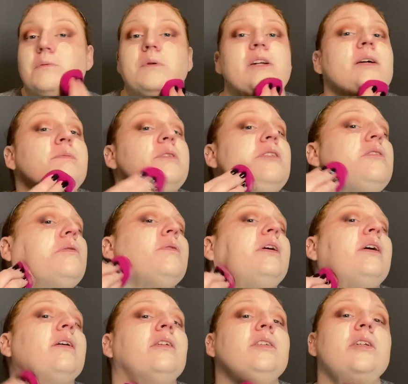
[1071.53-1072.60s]
what I was
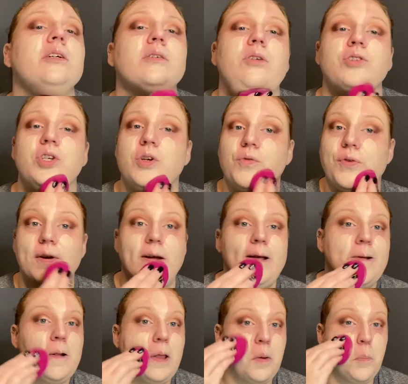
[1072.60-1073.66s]
doing until she
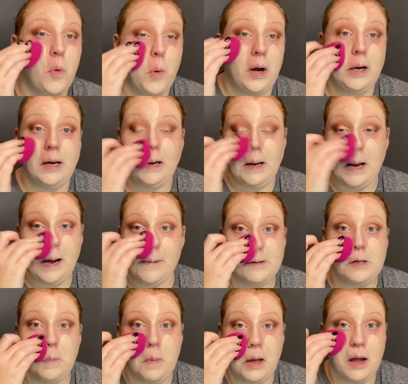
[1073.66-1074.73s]
really pointed it out
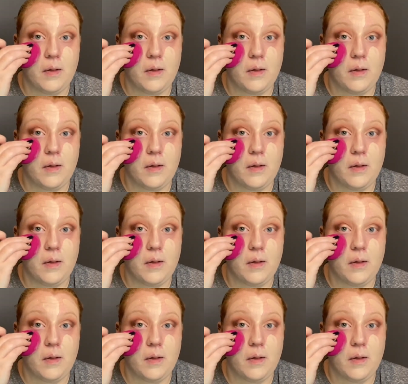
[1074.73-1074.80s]
to me.